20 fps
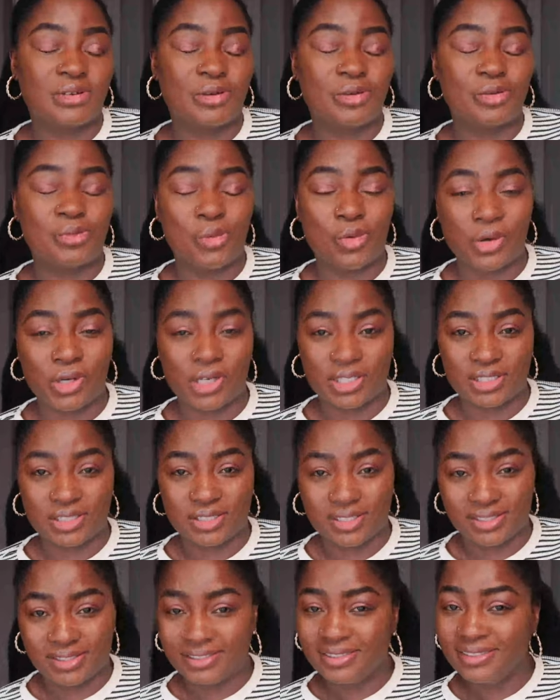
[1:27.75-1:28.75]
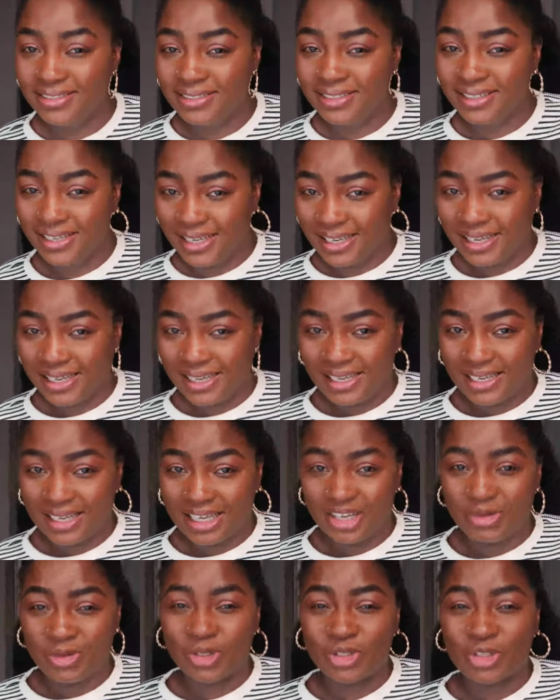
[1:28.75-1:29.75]
on point.
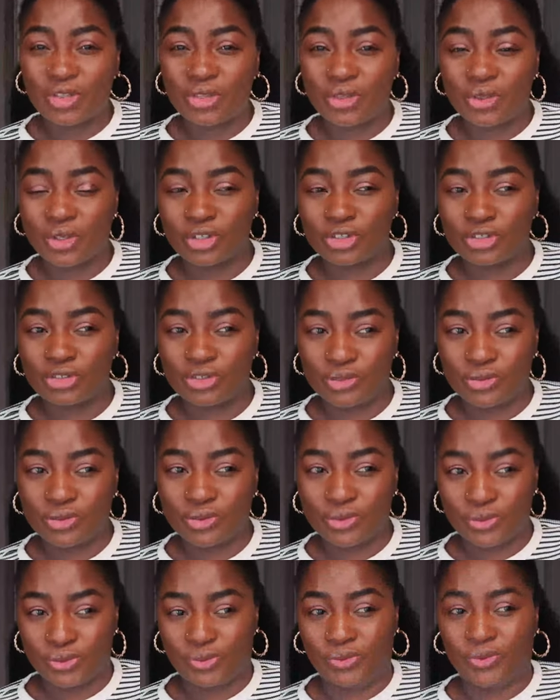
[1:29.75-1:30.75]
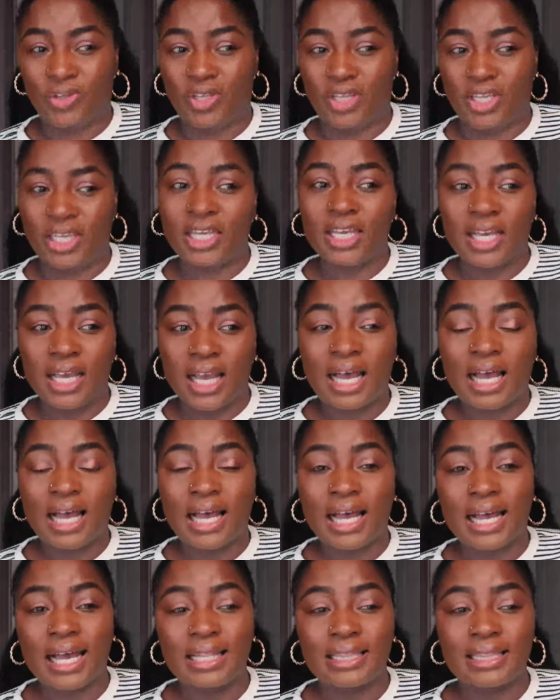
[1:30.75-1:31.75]
It was thought through.
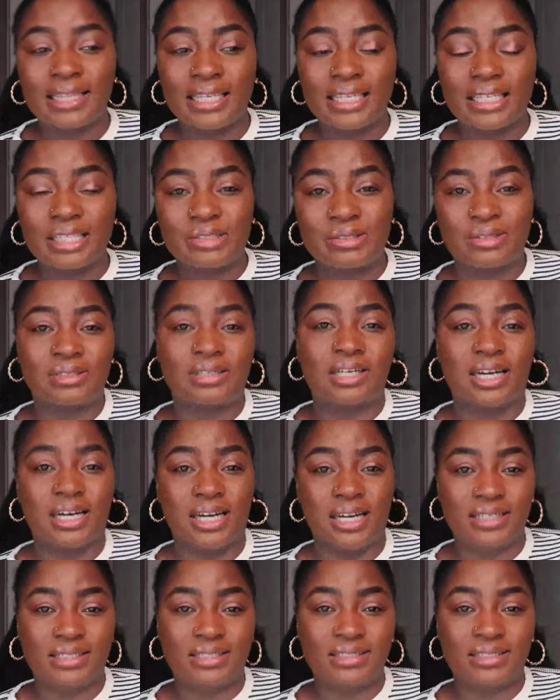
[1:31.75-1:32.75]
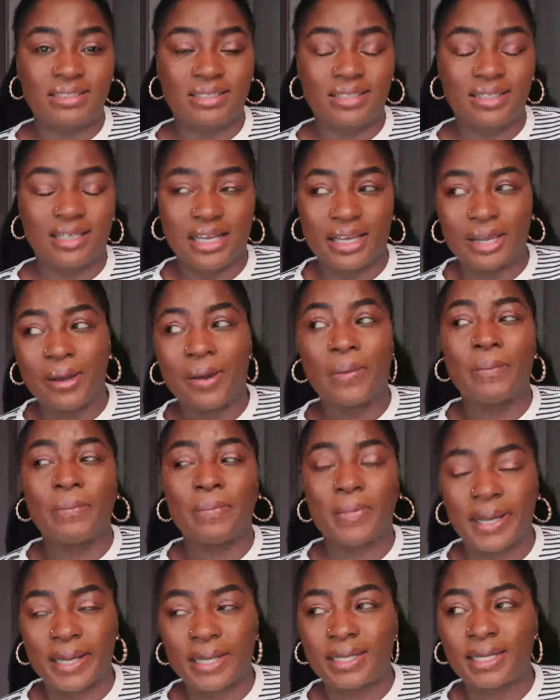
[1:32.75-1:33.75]
I add things to the cart, I come
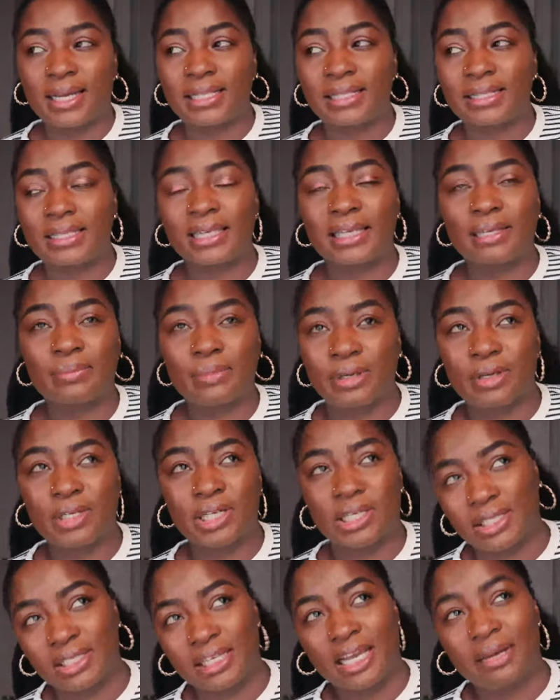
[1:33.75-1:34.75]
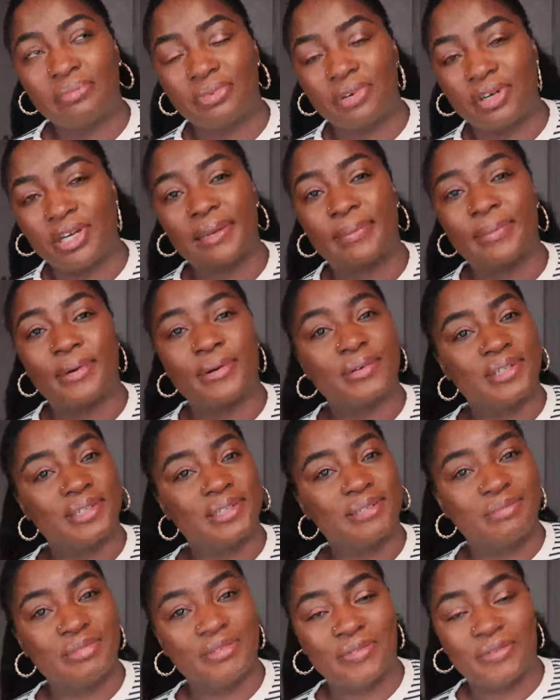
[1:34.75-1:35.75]
back, I think about it, I pray about it
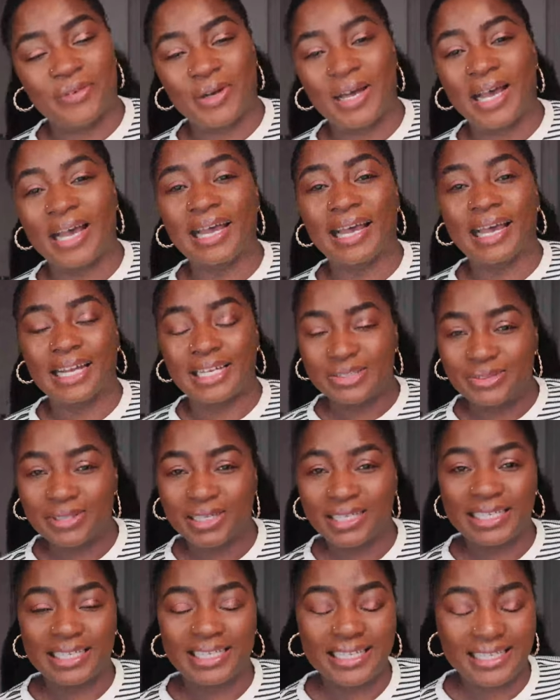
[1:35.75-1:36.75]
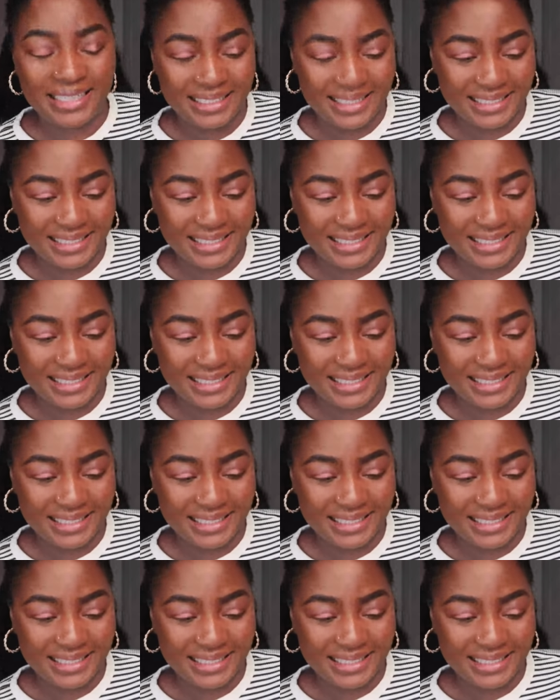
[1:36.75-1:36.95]
before I actually